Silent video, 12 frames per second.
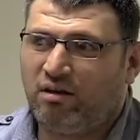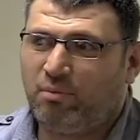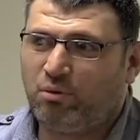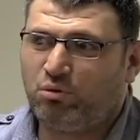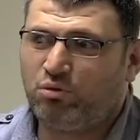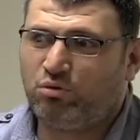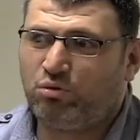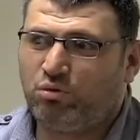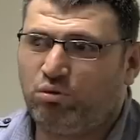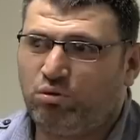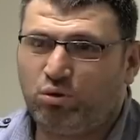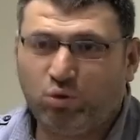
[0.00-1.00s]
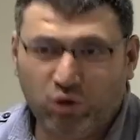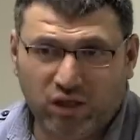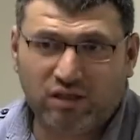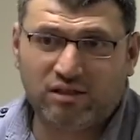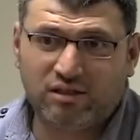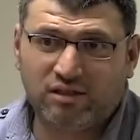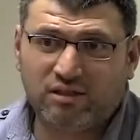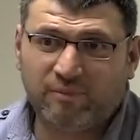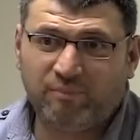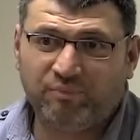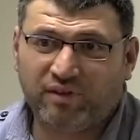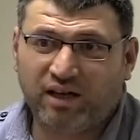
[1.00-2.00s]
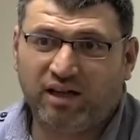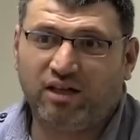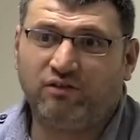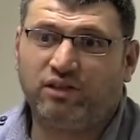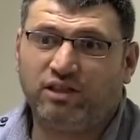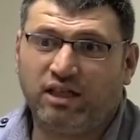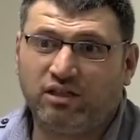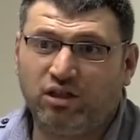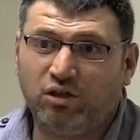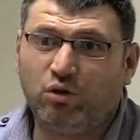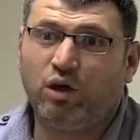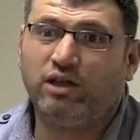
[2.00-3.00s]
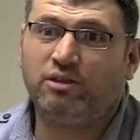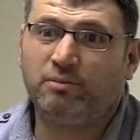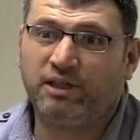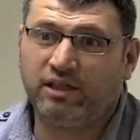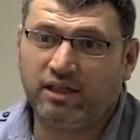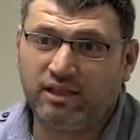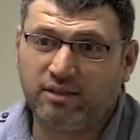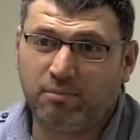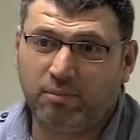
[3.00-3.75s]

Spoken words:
about 2 years, and after that he go and bring his